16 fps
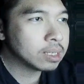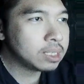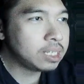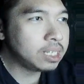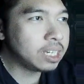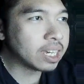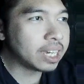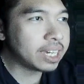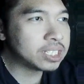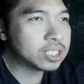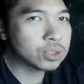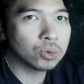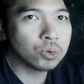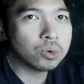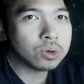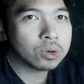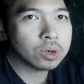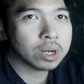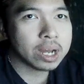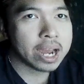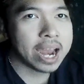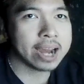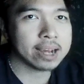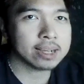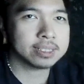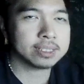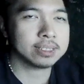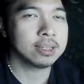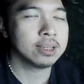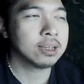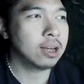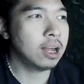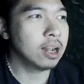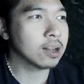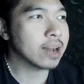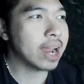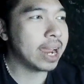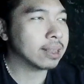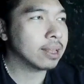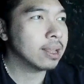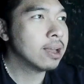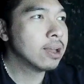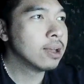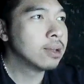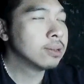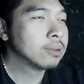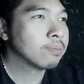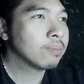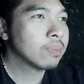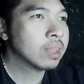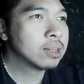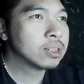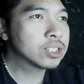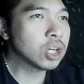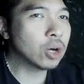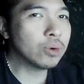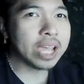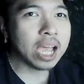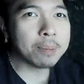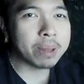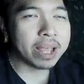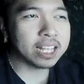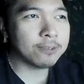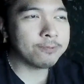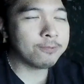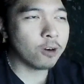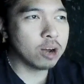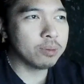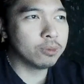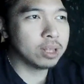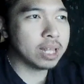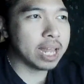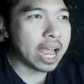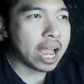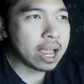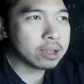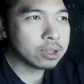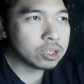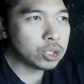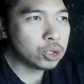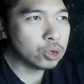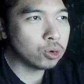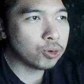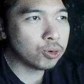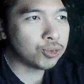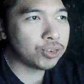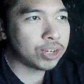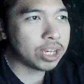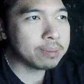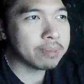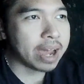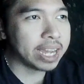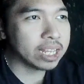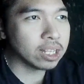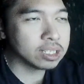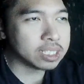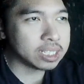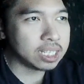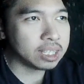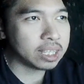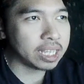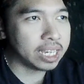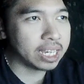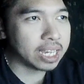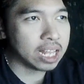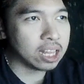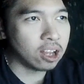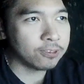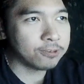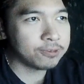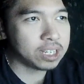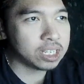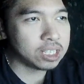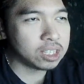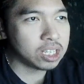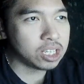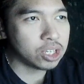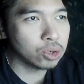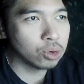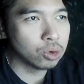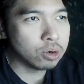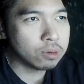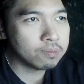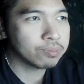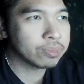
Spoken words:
e raised to x. All right. So we apply the formula uv minus integral of v du.